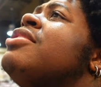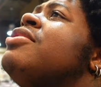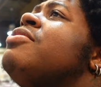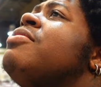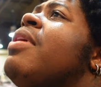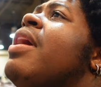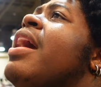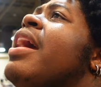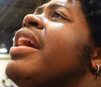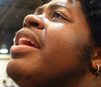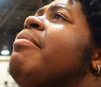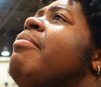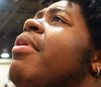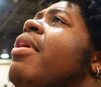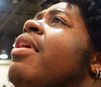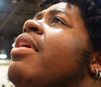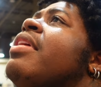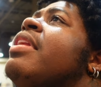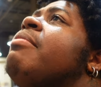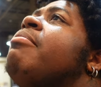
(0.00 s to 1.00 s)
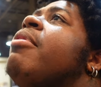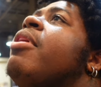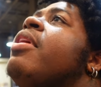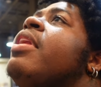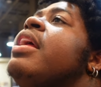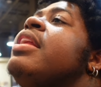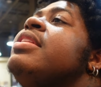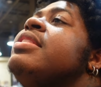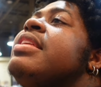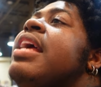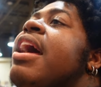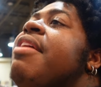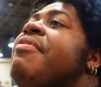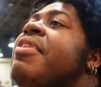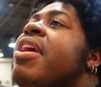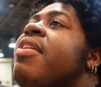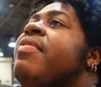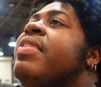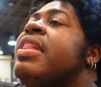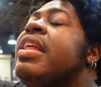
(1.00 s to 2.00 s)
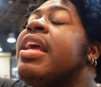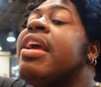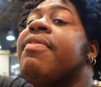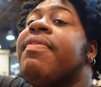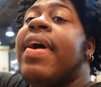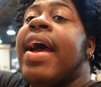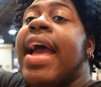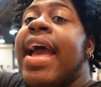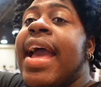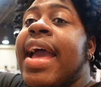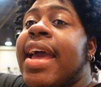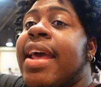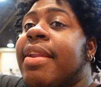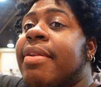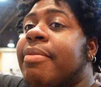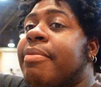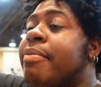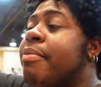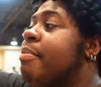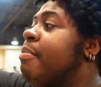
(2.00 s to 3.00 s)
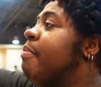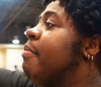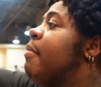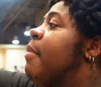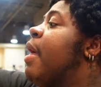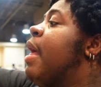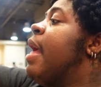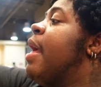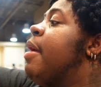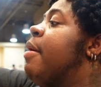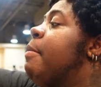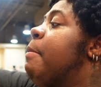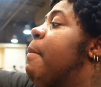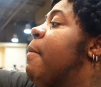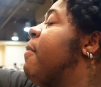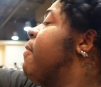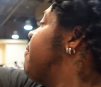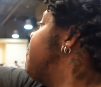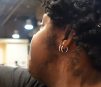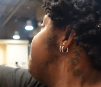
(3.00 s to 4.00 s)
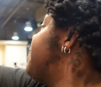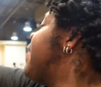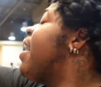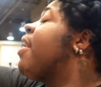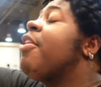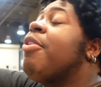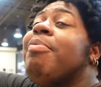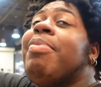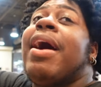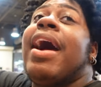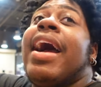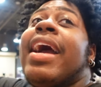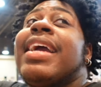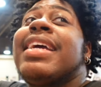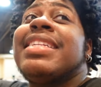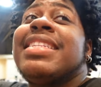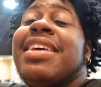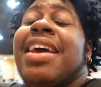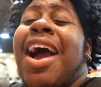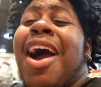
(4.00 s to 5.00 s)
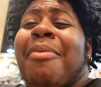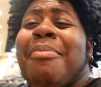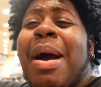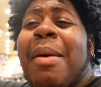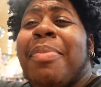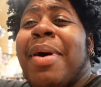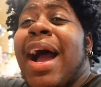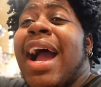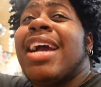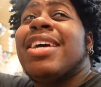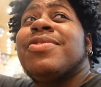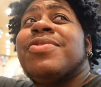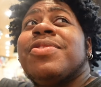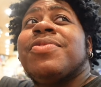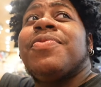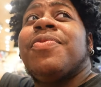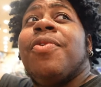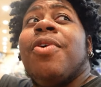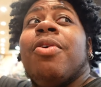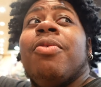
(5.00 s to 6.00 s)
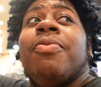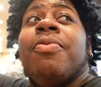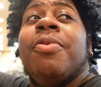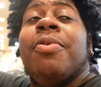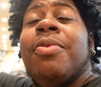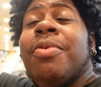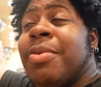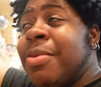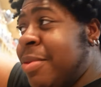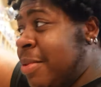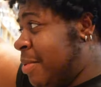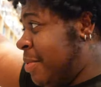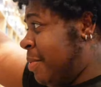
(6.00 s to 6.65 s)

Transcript: Dragon Ball, bro. They just have everything. If I had fatter pockets and all my pockets were four full,